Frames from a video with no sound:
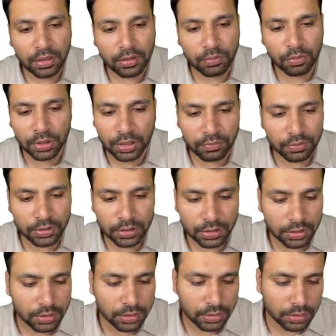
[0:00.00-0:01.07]
whatever
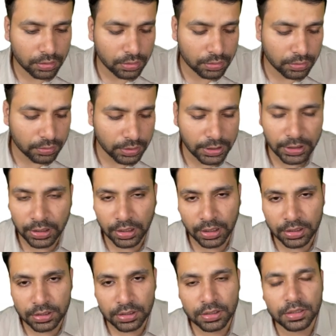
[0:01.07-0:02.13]
the need
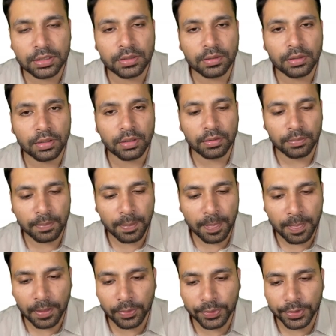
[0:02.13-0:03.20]
arises.
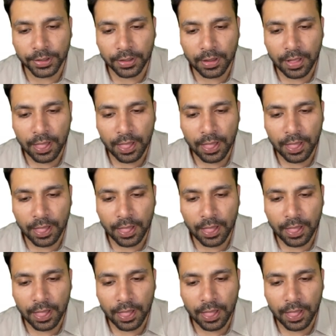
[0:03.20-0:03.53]
Okay.